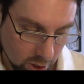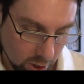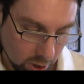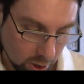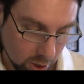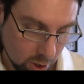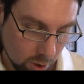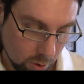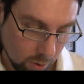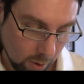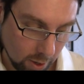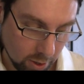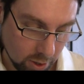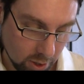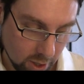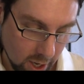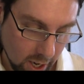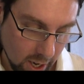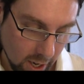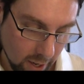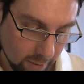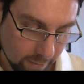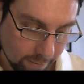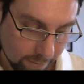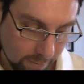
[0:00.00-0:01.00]
to the
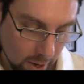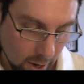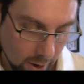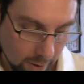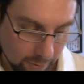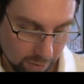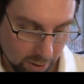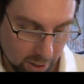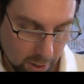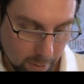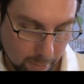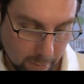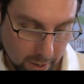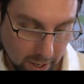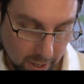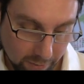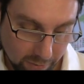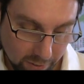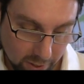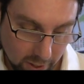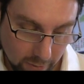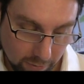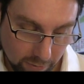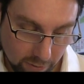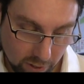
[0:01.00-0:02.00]
trustee, for the
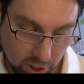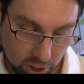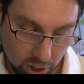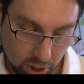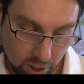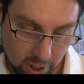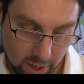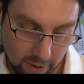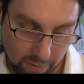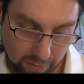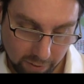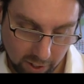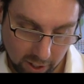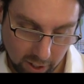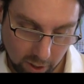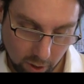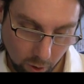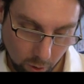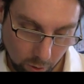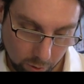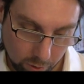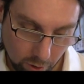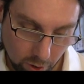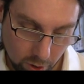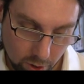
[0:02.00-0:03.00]
benefit of the certificate
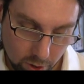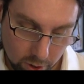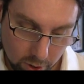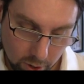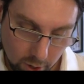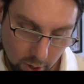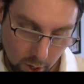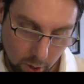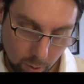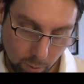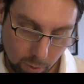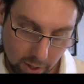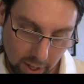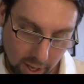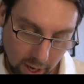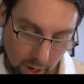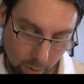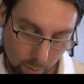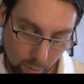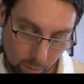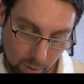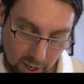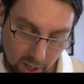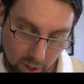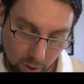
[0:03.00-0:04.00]
holders,
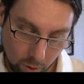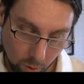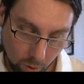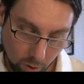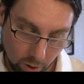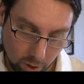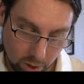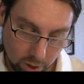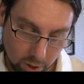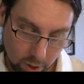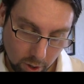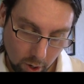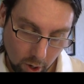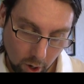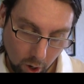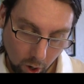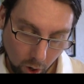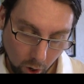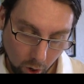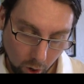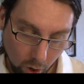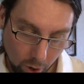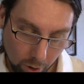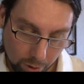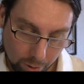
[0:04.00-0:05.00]
without recourse,
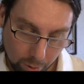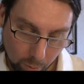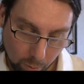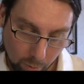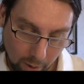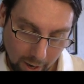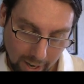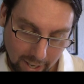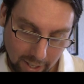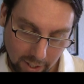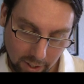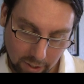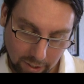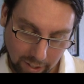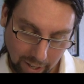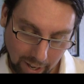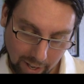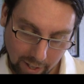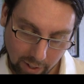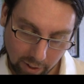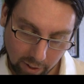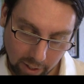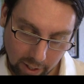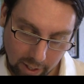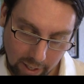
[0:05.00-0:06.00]
all the right,
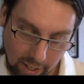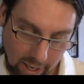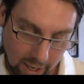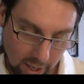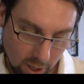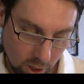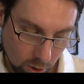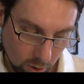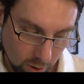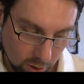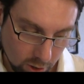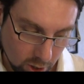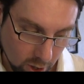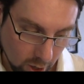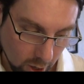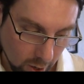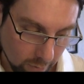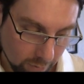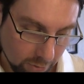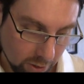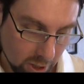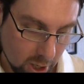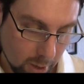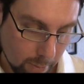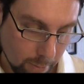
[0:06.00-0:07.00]
title, and interest
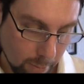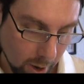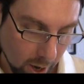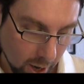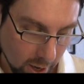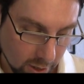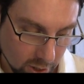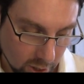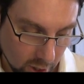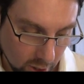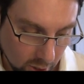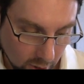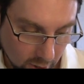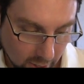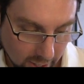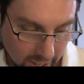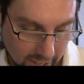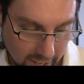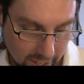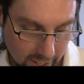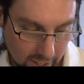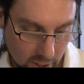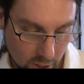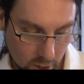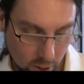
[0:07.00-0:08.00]
of the depositor
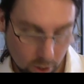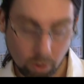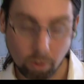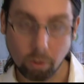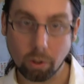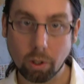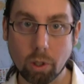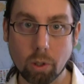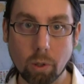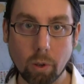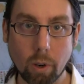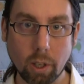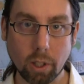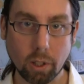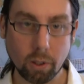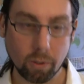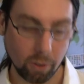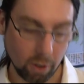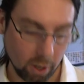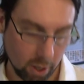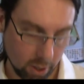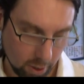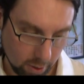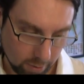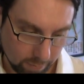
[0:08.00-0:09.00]
in and to the trust
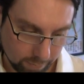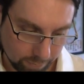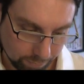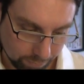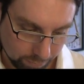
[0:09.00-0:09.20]
fund.